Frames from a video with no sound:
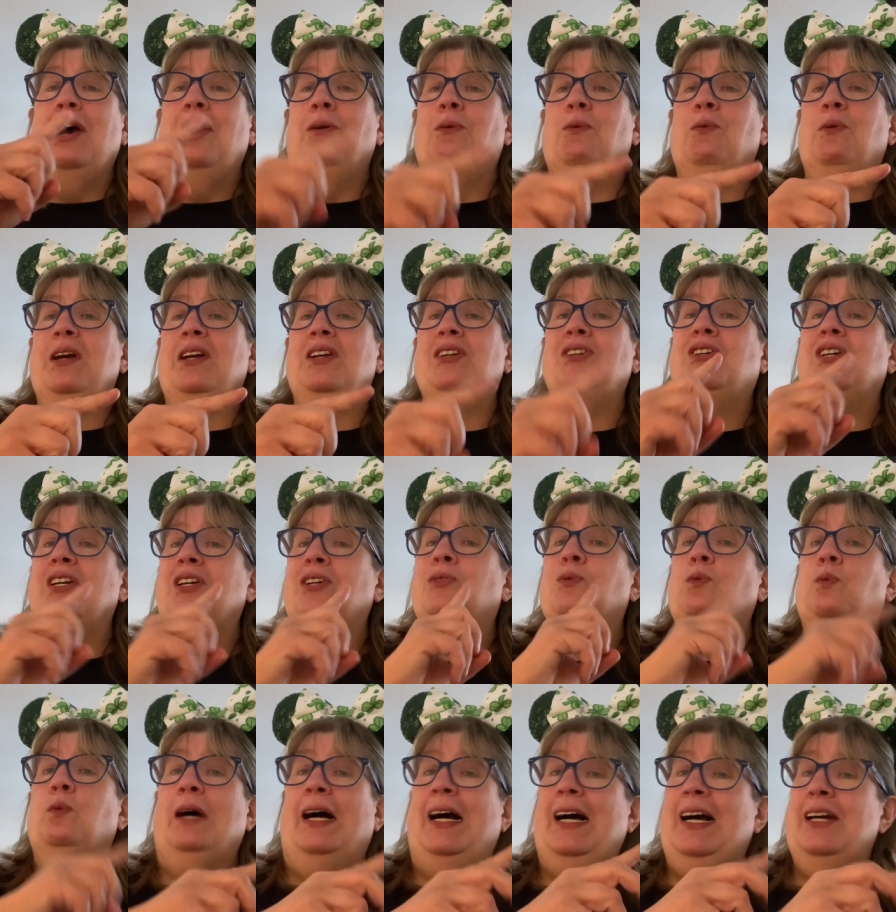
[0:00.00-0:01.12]
which is
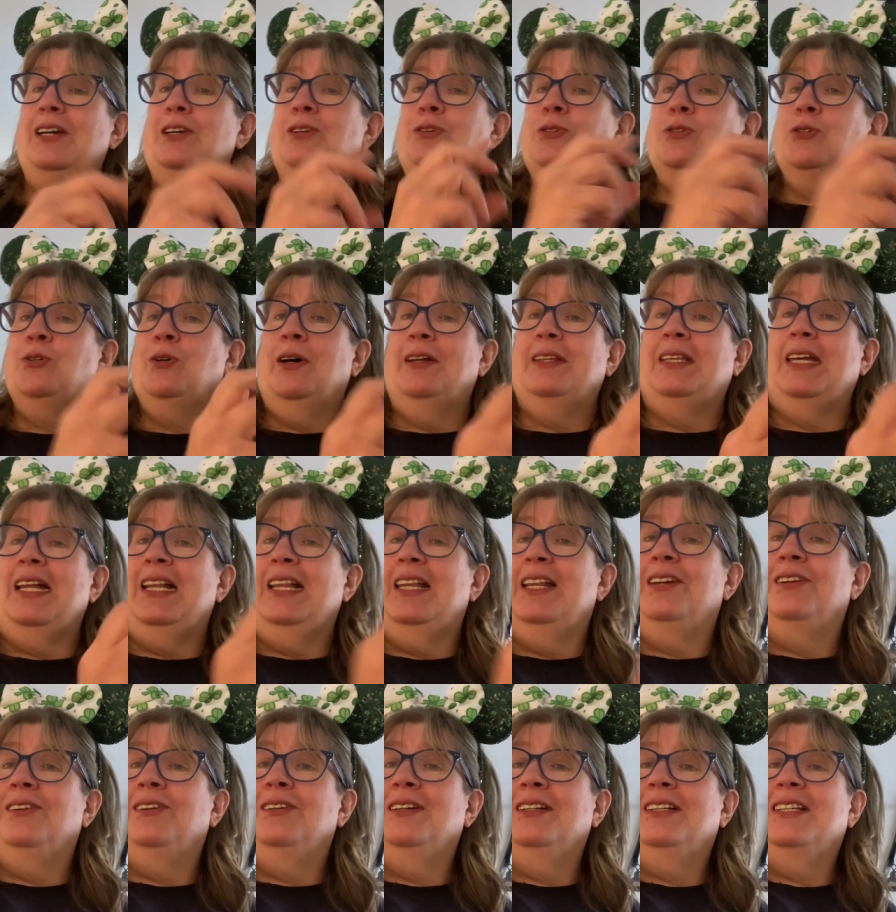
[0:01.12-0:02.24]
why you saw that
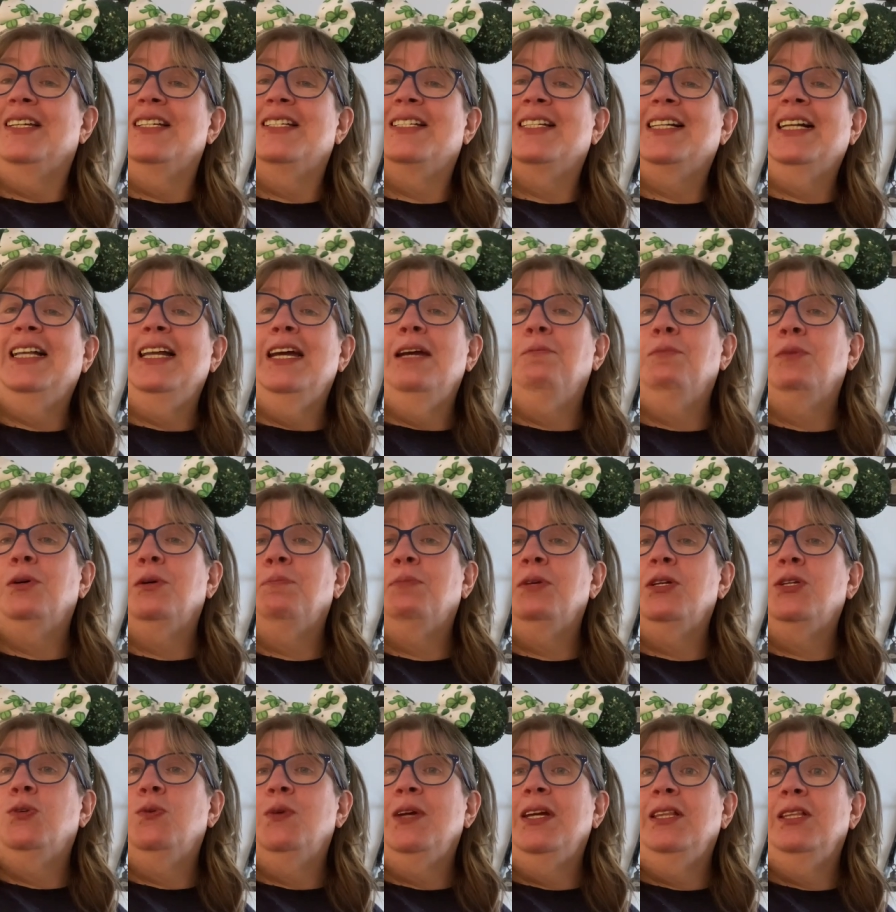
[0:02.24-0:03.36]
little disclaimer
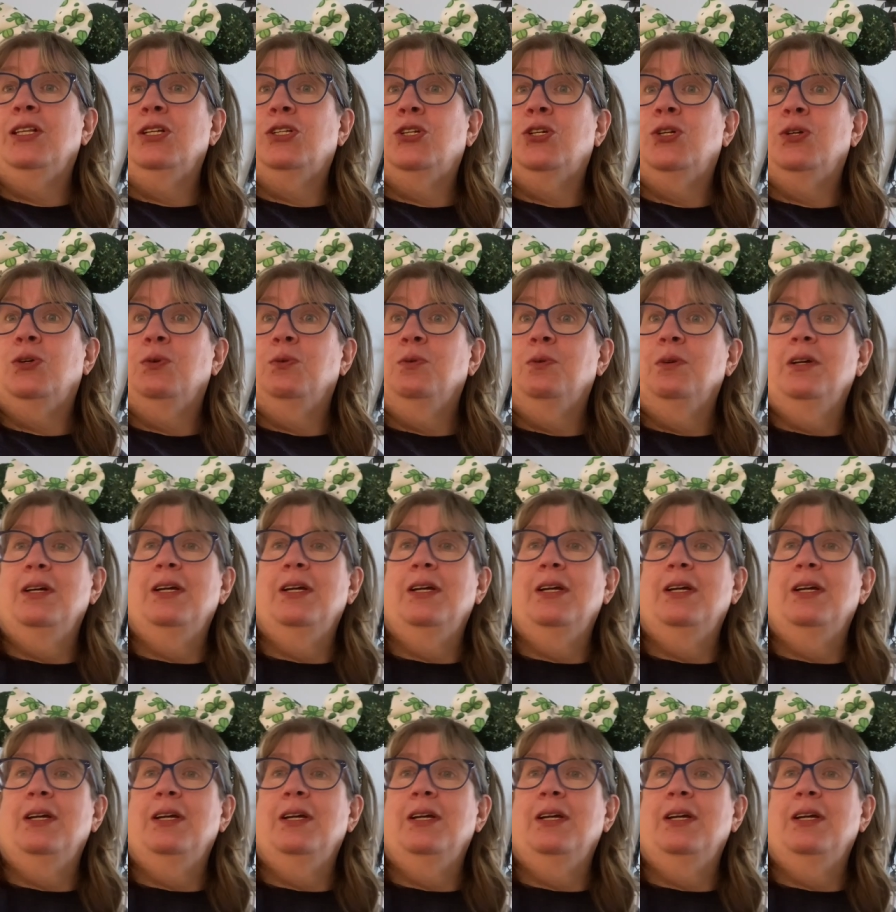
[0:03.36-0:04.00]
between the two